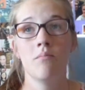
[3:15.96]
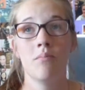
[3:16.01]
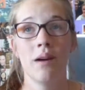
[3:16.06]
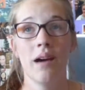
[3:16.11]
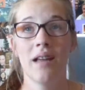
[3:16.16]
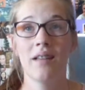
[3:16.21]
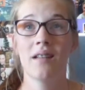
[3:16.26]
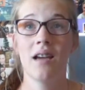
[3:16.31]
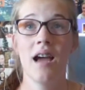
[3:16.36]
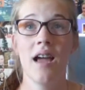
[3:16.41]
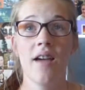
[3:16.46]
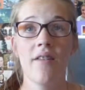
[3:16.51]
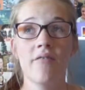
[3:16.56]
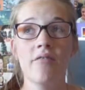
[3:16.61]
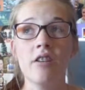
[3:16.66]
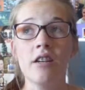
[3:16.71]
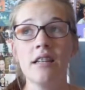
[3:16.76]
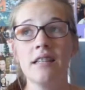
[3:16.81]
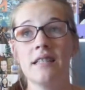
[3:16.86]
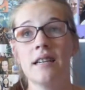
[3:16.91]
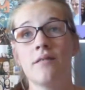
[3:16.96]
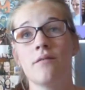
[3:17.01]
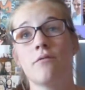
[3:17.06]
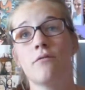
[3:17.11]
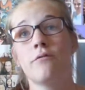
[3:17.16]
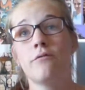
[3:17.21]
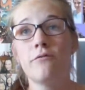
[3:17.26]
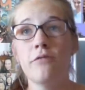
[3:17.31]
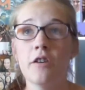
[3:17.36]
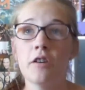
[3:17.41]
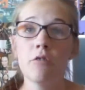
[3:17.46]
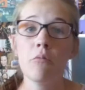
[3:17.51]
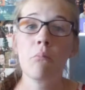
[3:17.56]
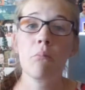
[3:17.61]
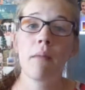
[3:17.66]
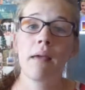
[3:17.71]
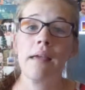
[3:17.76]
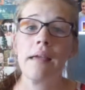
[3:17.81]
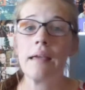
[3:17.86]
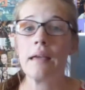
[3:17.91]
But I haven't really done
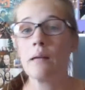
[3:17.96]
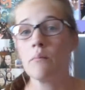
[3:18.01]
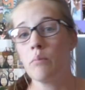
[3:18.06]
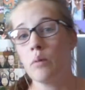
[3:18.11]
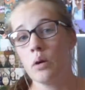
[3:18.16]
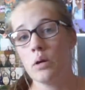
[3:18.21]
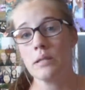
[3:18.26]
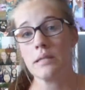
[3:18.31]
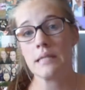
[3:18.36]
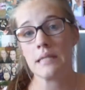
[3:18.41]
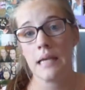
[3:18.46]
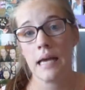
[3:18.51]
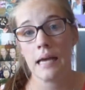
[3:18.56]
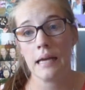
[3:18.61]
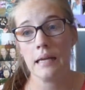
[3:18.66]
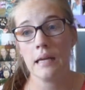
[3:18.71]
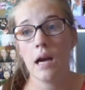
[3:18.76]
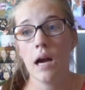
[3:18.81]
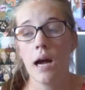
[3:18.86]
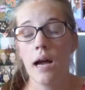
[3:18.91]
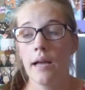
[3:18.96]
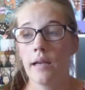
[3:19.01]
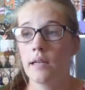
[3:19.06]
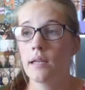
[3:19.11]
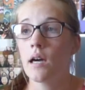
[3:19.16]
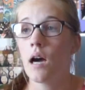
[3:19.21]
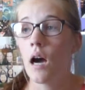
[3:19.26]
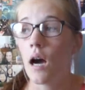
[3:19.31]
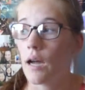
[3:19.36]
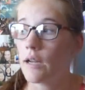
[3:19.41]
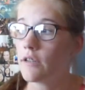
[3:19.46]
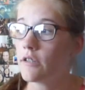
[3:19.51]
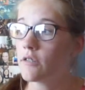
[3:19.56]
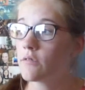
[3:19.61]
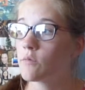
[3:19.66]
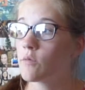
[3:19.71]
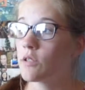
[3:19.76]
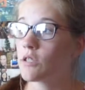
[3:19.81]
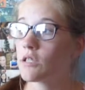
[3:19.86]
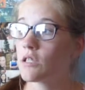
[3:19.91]
filmmaking per se. I kind
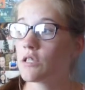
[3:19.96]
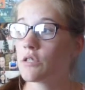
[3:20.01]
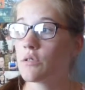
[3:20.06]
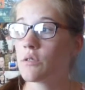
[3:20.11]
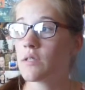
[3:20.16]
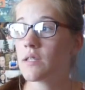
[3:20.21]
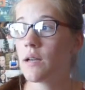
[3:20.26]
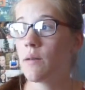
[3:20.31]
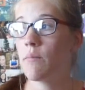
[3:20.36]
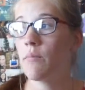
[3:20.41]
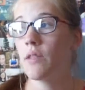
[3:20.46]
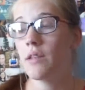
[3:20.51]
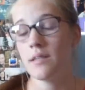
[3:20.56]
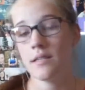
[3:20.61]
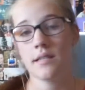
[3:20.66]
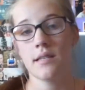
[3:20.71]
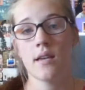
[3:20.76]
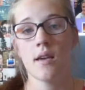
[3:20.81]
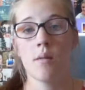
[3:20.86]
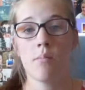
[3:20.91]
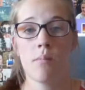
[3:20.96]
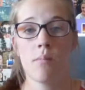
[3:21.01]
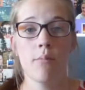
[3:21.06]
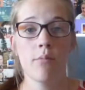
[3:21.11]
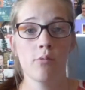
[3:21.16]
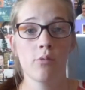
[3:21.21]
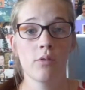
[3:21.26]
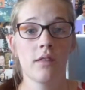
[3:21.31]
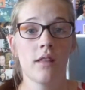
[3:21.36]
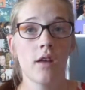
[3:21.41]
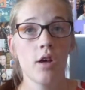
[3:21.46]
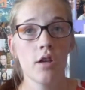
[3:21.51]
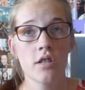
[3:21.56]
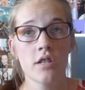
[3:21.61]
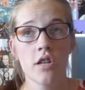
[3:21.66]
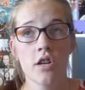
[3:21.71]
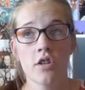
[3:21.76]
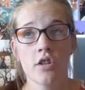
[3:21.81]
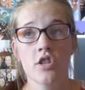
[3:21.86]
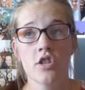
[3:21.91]
of want to do some this year, maybe with the
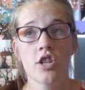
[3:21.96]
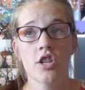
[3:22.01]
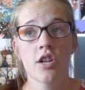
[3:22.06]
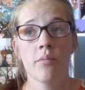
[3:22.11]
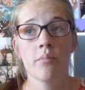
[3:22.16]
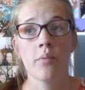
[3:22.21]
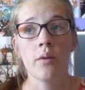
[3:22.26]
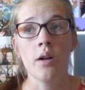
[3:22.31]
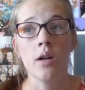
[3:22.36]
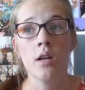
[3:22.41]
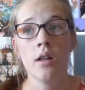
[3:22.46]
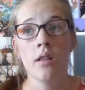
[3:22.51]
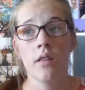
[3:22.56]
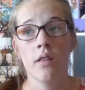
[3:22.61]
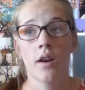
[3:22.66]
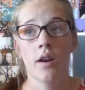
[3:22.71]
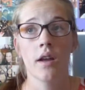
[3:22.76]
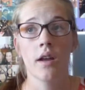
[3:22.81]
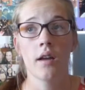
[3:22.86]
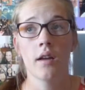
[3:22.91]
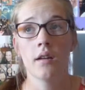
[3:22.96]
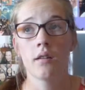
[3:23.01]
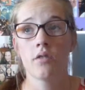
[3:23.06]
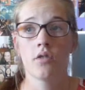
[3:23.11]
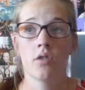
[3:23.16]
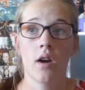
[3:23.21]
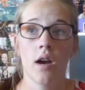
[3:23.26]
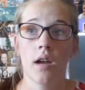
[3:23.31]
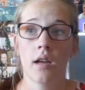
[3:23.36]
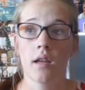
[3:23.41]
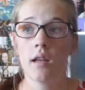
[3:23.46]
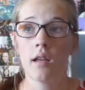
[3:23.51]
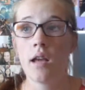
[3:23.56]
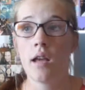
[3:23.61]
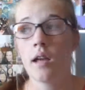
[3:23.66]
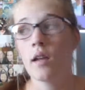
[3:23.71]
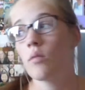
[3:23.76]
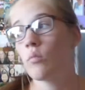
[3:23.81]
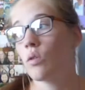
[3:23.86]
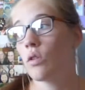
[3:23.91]
internship that I try and
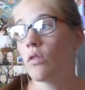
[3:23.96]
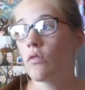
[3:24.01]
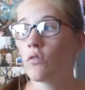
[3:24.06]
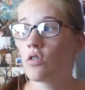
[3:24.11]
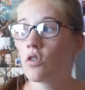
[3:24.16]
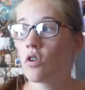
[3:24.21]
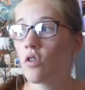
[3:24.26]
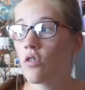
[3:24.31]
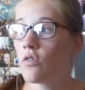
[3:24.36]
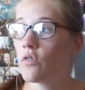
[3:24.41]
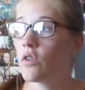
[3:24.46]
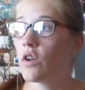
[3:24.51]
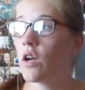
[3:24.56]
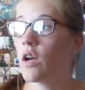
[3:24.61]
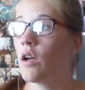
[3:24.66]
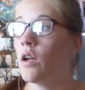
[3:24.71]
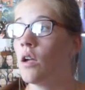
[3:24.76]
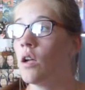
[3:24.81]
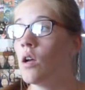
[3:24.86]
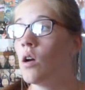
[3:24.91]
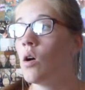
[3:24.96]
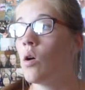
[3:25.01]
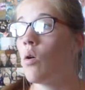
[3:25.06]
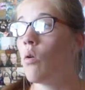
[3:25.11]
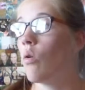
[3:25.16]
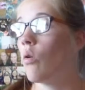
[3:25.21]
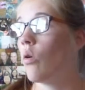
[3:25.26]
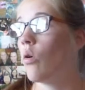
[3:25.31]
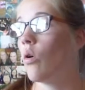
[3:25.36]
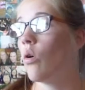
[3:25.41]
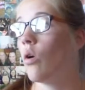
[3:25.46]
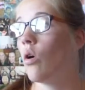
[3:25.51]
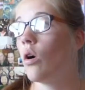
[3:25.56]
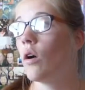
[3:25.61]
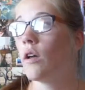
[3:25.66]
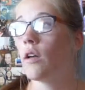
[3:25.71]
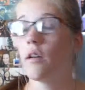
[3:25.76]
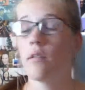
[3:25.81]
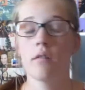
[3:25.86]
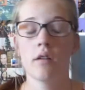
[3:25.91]
get with a photographer,
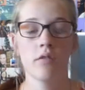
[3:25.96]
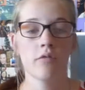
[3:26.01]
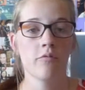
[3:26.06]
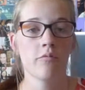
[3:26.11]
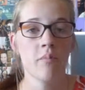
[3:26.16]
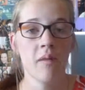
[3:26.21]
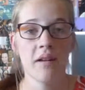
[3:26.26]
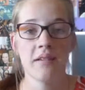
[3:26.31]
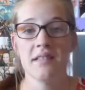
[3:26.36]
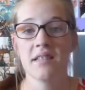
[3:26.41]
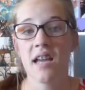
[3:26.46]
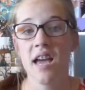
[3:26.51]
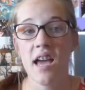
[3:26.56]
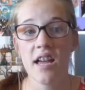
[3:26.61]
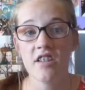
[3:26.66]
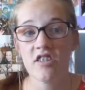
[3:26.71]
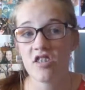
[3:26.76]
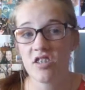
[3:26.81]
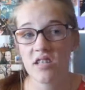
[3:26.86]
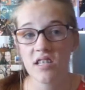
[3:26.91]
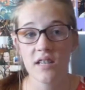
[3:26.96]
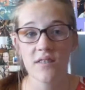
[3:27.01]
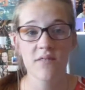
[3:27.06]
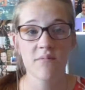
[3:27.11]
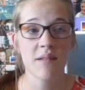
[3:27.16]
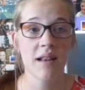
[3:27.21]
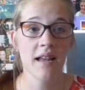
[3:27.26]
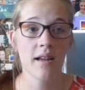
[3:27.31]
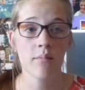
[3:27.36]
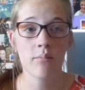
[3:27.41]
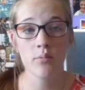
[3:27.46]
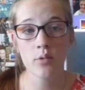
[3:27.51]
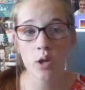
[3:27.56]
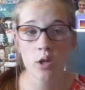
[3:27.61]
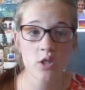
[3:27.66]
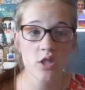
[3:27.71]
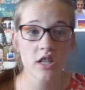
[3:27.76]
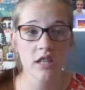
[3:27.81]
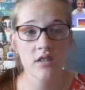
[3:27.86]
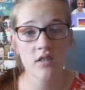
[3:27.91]
or if my dad just gives me like a
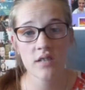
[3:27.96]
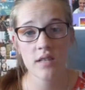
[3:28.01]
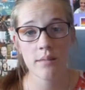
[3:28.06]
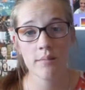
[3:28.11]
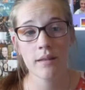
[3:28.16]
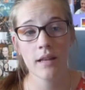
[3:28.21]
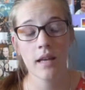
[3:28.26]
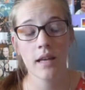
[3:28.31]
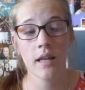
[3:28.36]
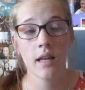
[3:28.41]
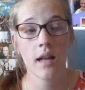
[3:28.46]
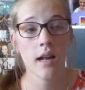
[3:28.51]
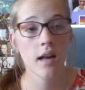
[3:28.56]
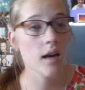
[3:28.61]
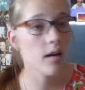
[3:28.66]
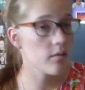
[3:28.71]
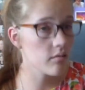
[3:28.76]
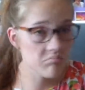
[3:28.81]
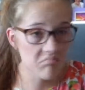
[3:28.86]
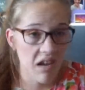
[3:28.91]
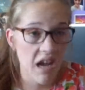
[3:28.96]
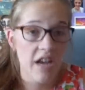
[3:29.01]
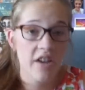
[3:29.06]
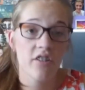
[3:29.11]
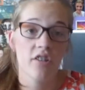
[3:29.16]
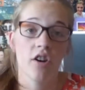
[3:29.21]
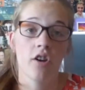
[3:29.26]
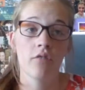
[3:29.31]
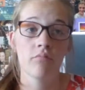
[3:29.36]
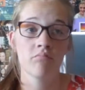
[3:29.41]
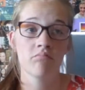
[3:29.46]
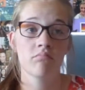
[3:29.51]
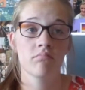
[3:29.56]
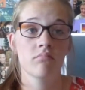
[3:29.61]
project or something. I don't know.